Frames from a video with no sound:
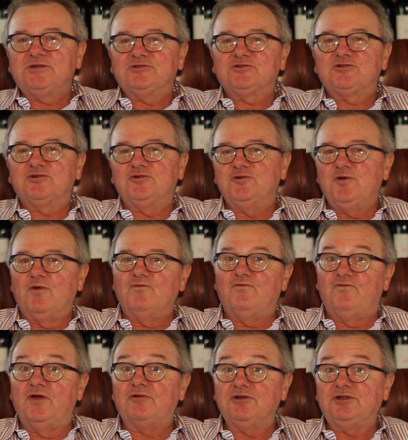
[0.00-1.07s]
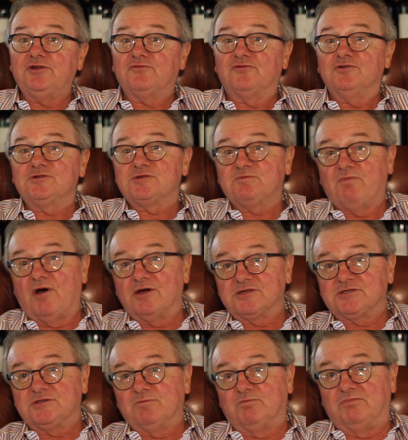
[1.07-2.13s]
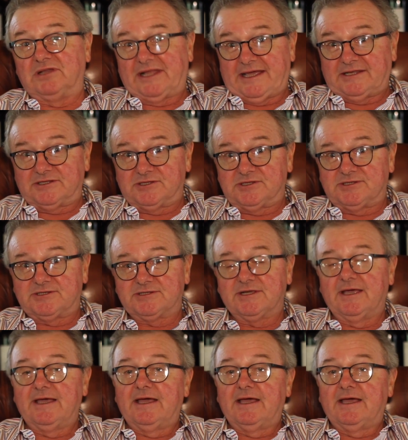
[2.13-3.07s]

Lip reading: are two very different spice blends.